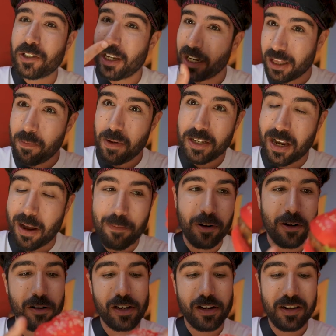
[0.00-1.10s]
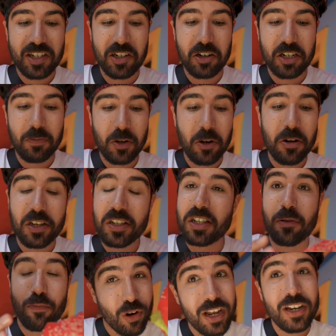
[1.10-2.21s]
like the Big Top Burger here at Circus McGurkus, at
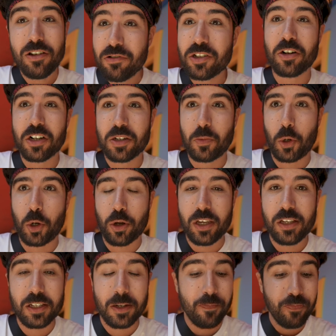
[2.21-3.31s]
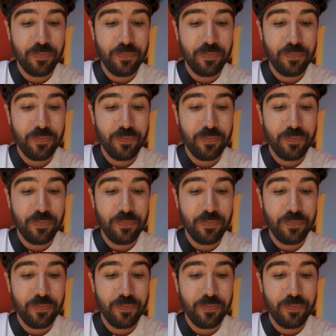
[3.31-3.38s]
the brand new Circus McGurkus.